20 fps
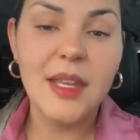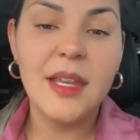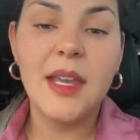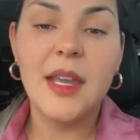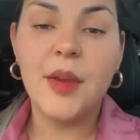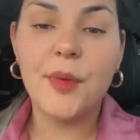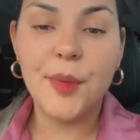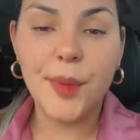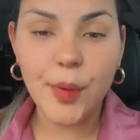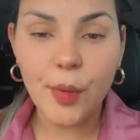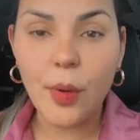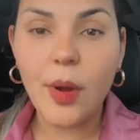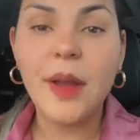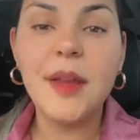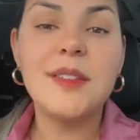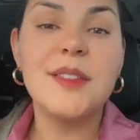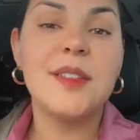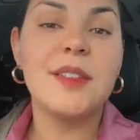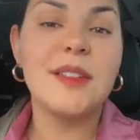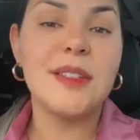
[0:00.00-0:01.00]
It
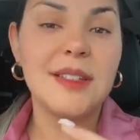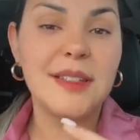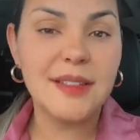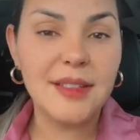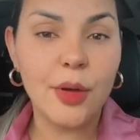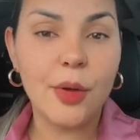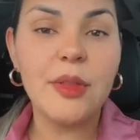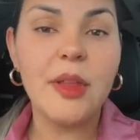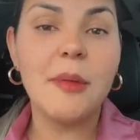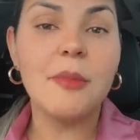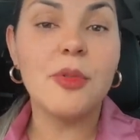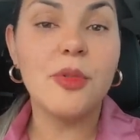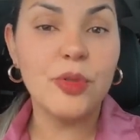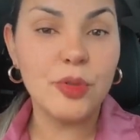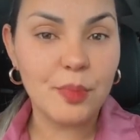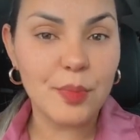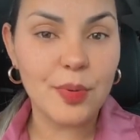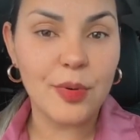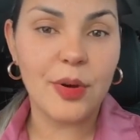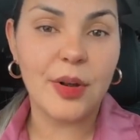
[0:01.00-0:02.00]
requires you to sell them
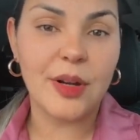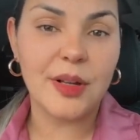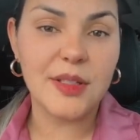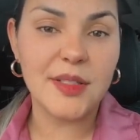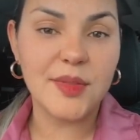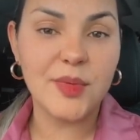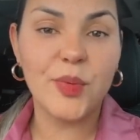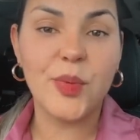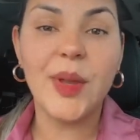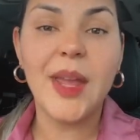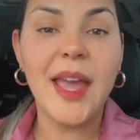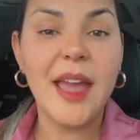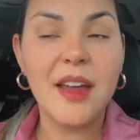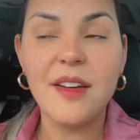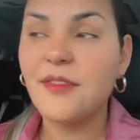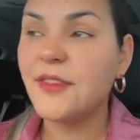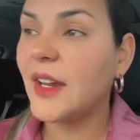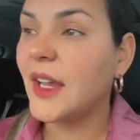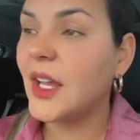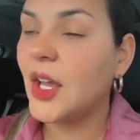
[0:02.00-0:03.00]
good products. We
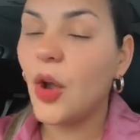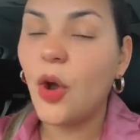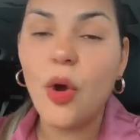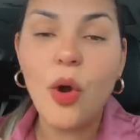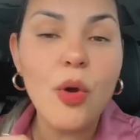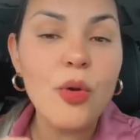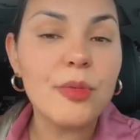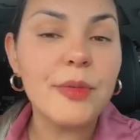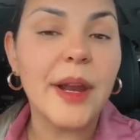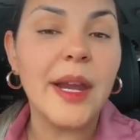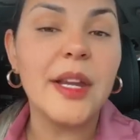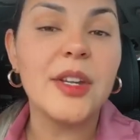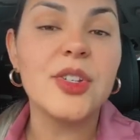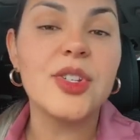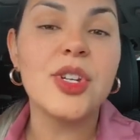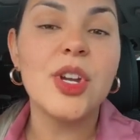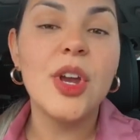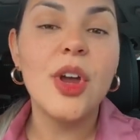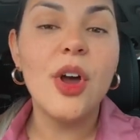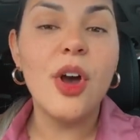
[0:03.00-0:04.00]
have a whole
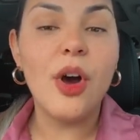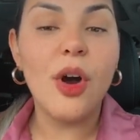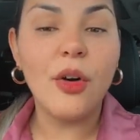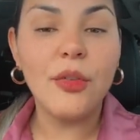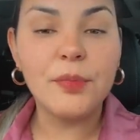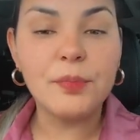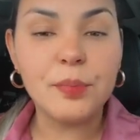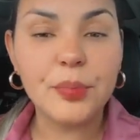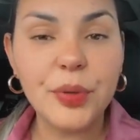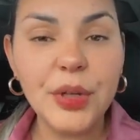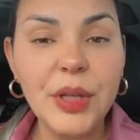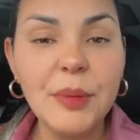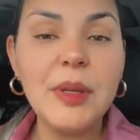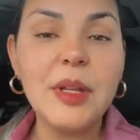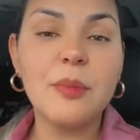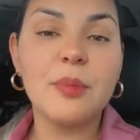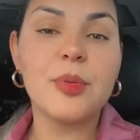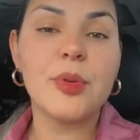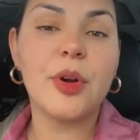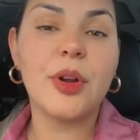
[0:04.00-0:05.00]
range of
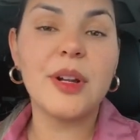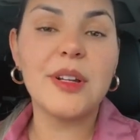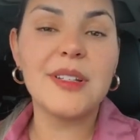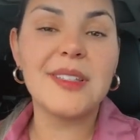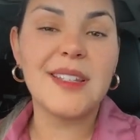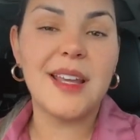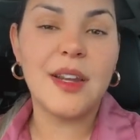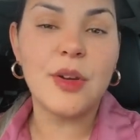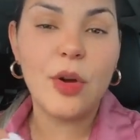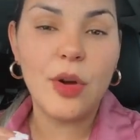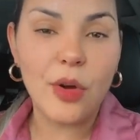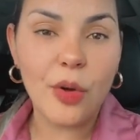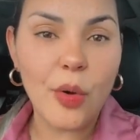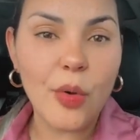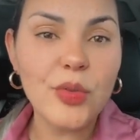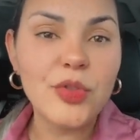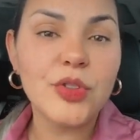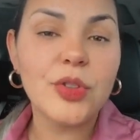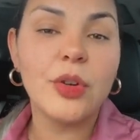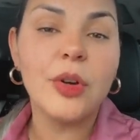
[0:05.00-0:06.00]
premium products and
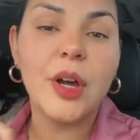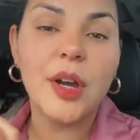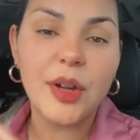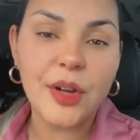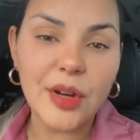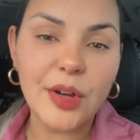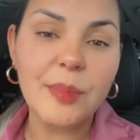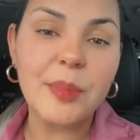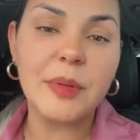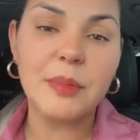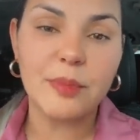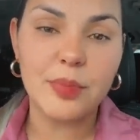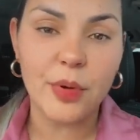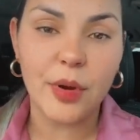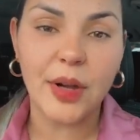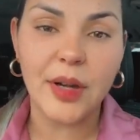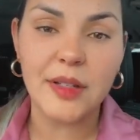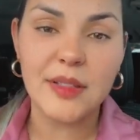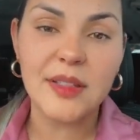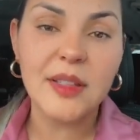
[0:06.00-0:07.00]
also urban
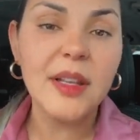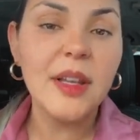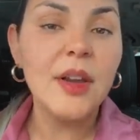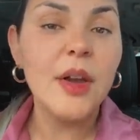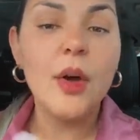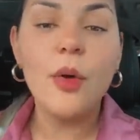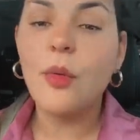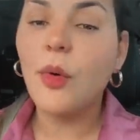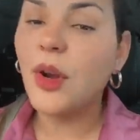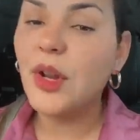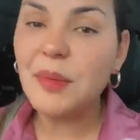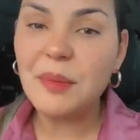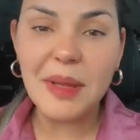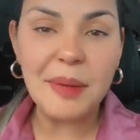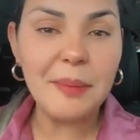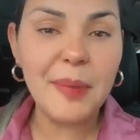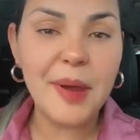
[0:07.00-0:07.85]
products. What do you mean